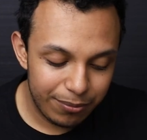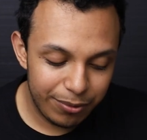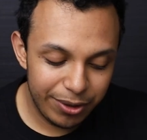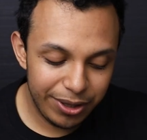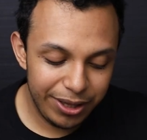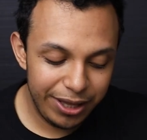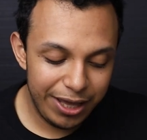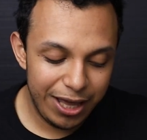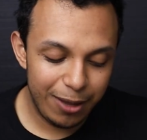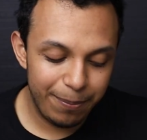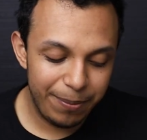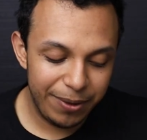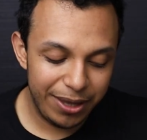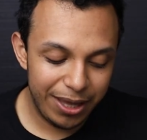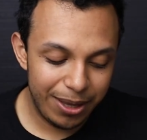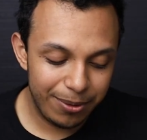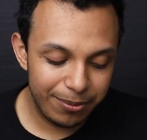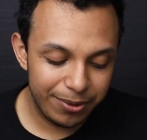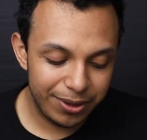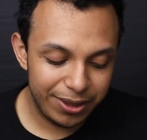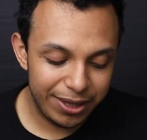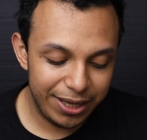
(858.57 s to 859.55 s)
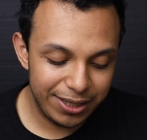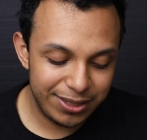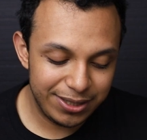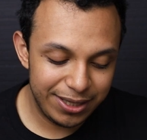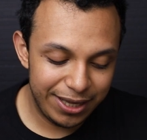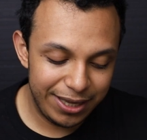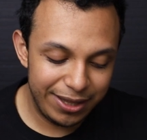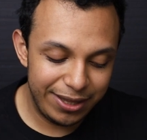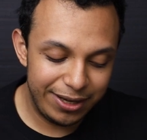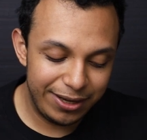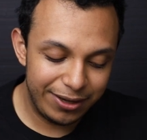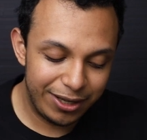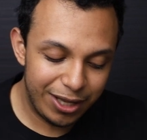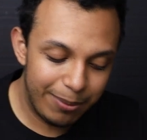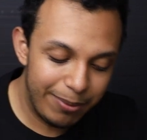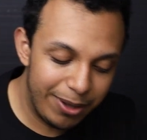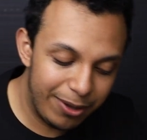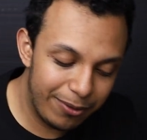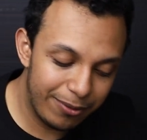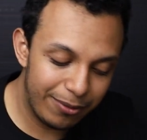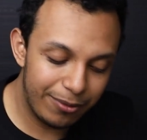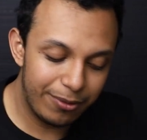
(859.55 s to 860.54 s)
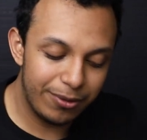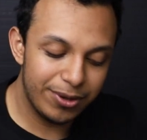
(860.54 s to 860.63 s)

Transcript: Really helping out with that, and then coming